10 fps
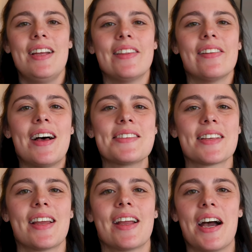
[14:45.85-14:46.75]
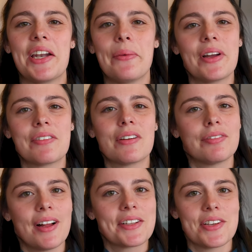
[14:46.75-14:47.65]
And the last thing I kind of want to
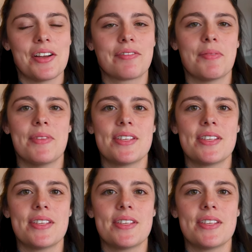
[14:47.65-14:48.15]
reflect on from